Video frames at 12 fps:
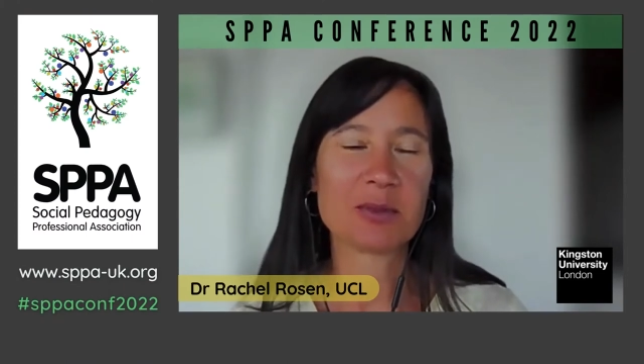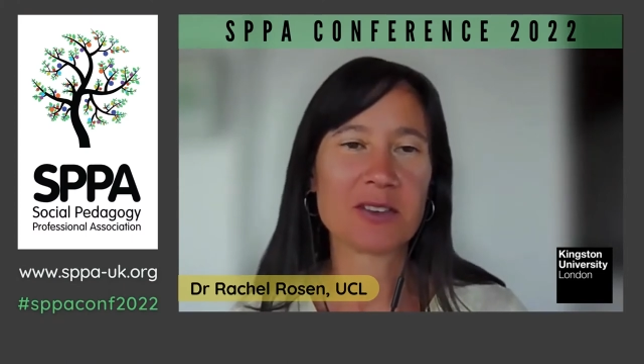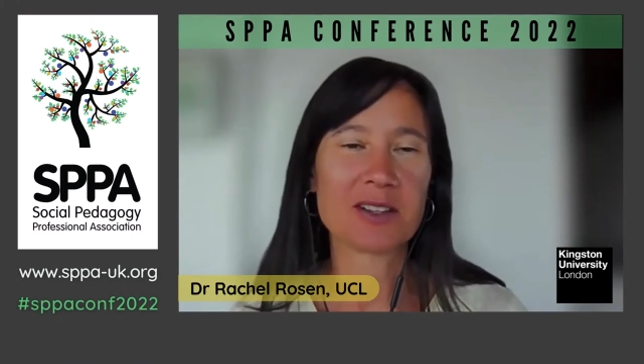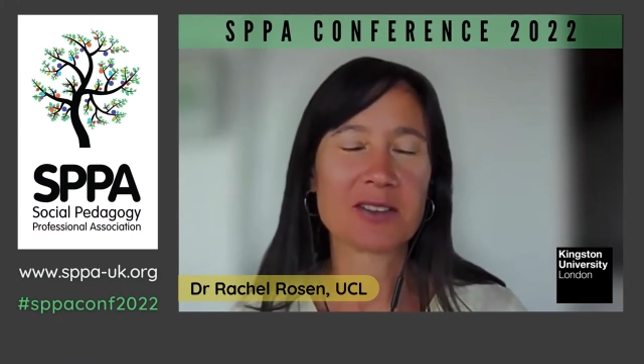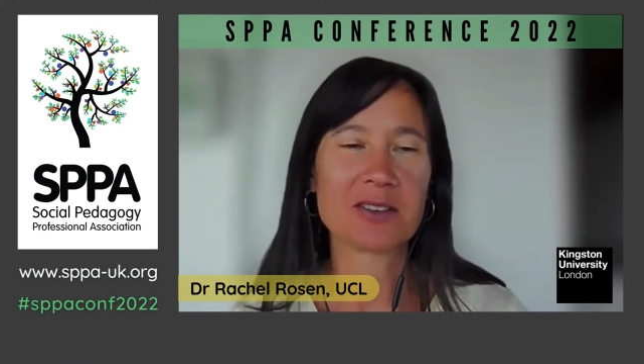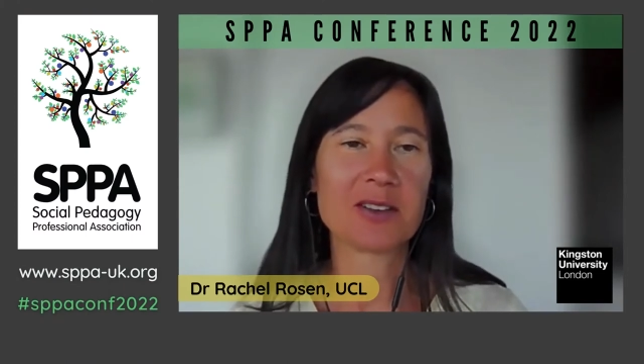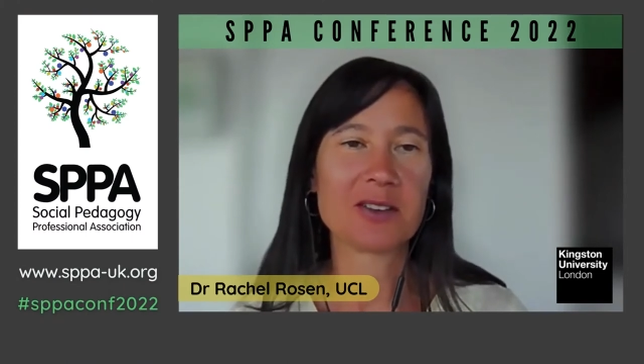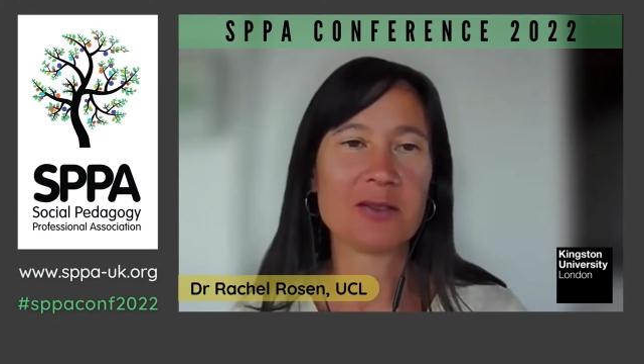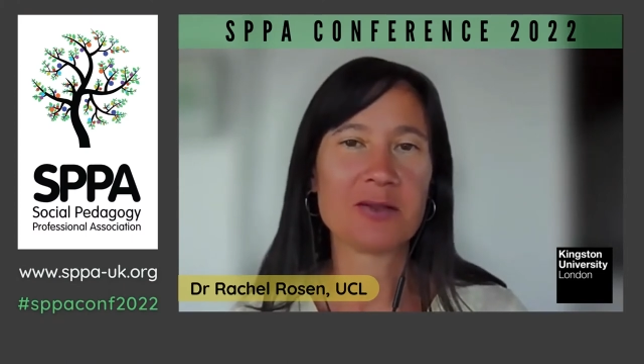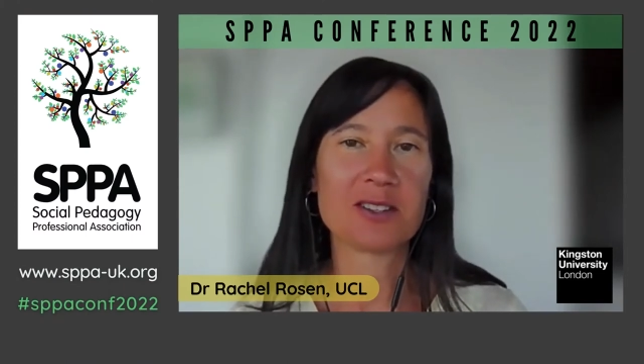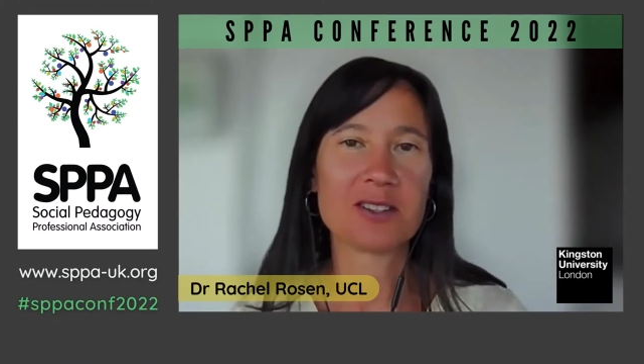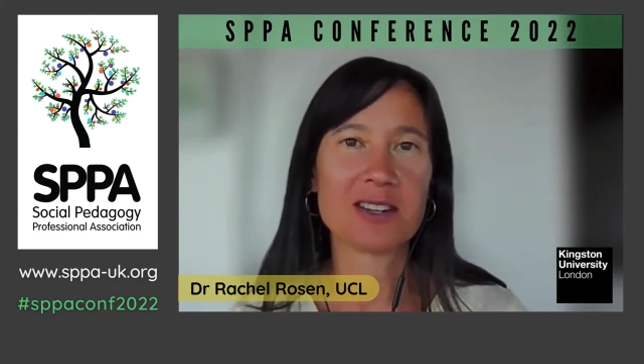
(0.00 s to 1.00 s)
professor at
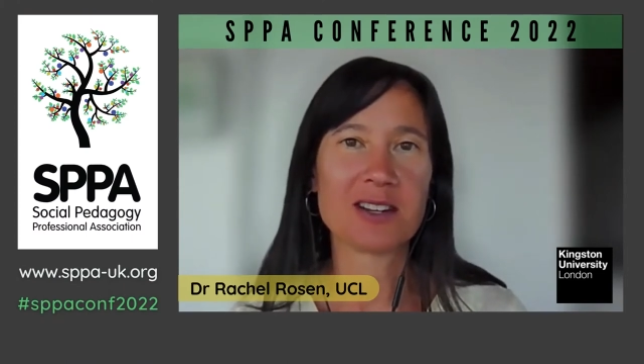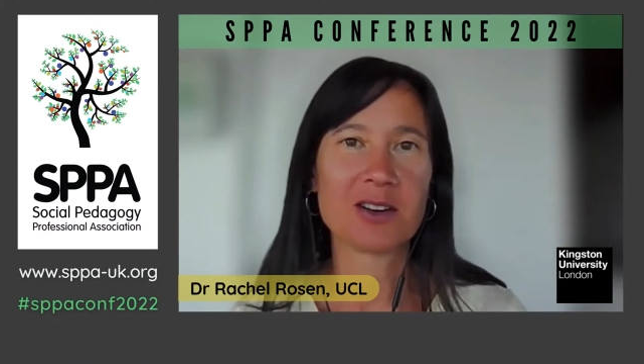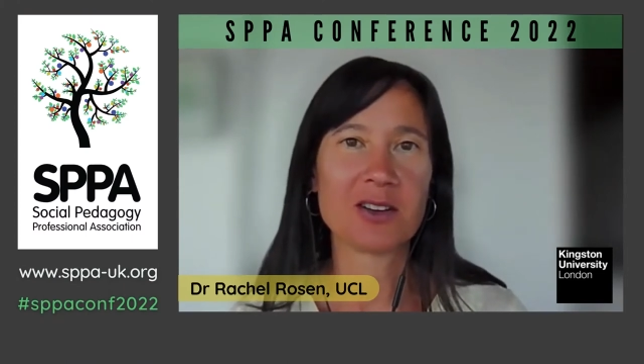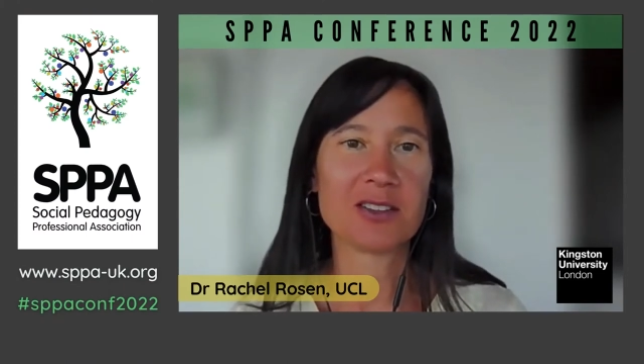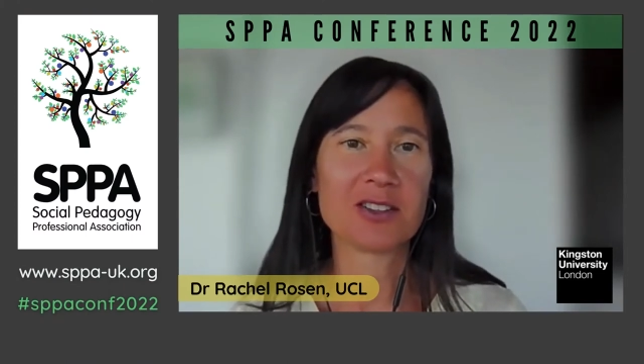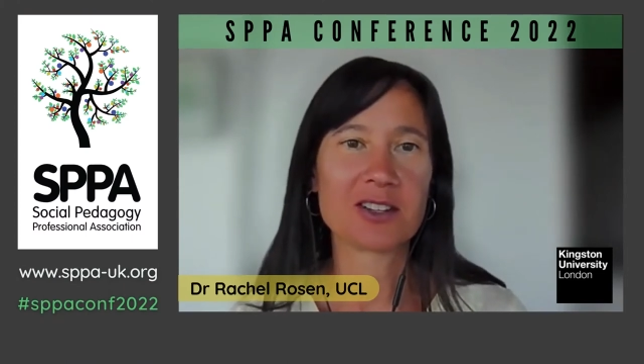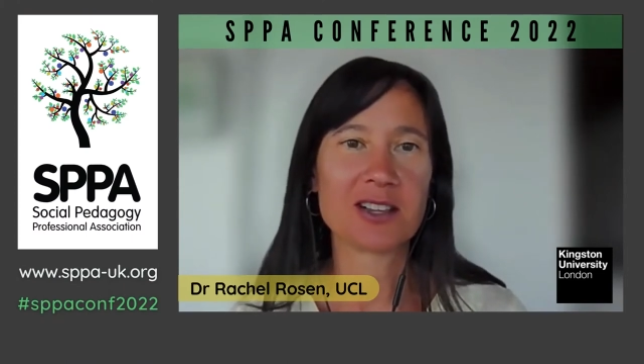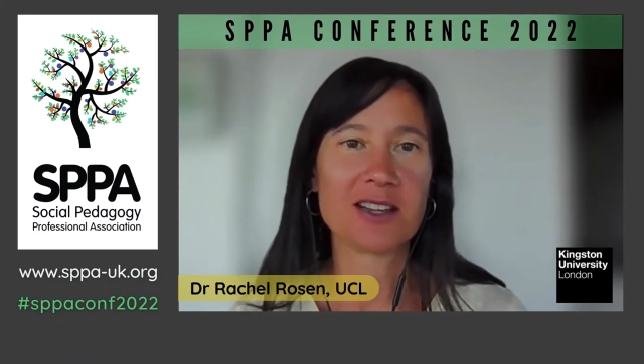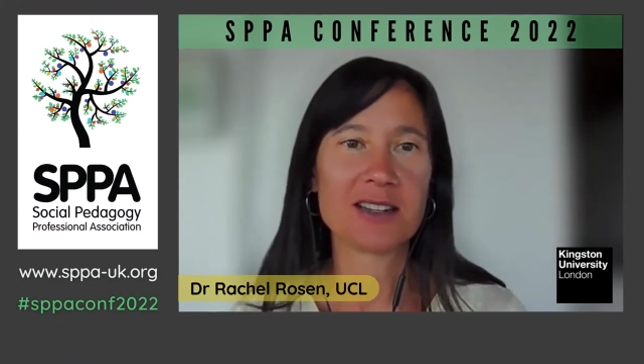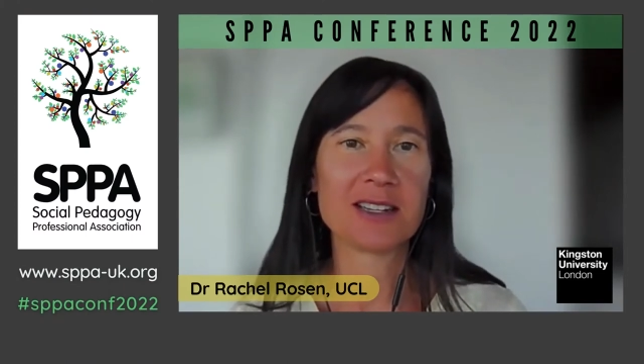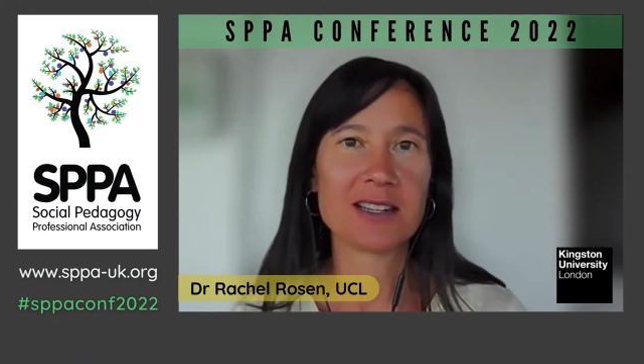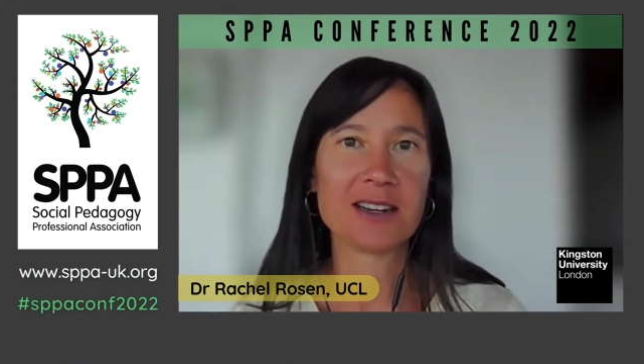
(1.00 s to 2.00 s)
University College
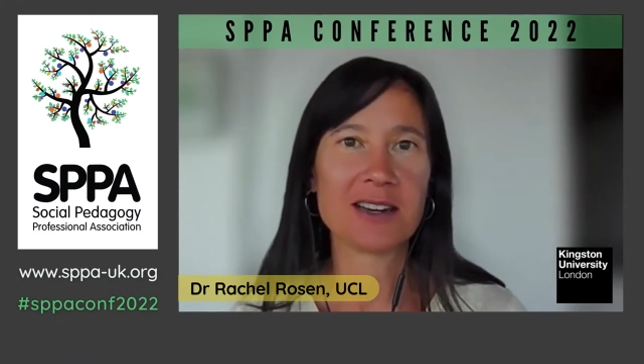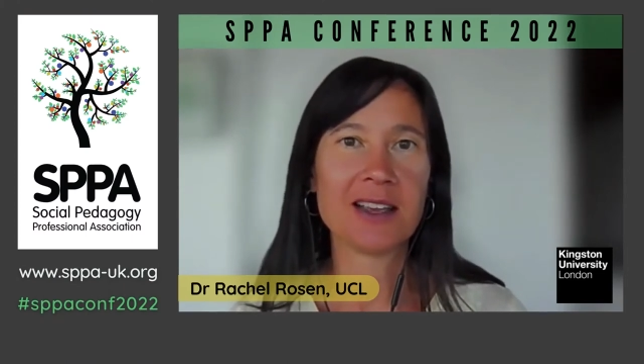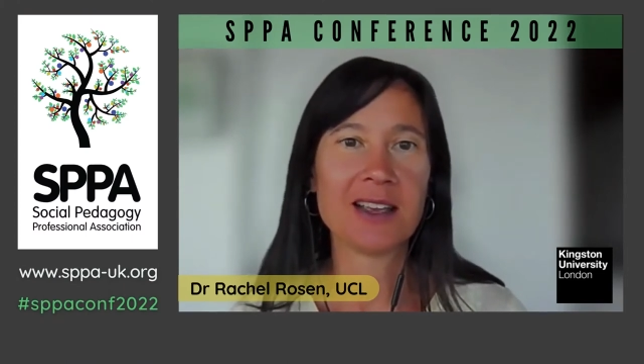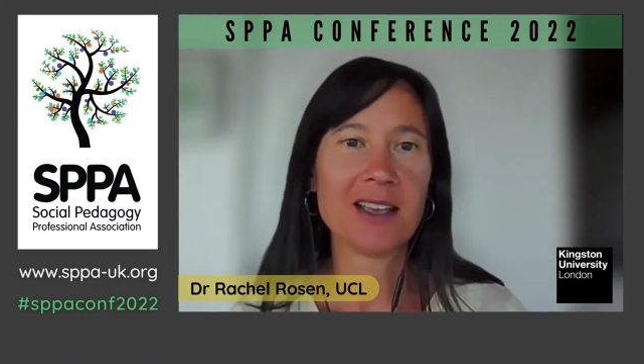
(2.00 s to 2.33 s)
London,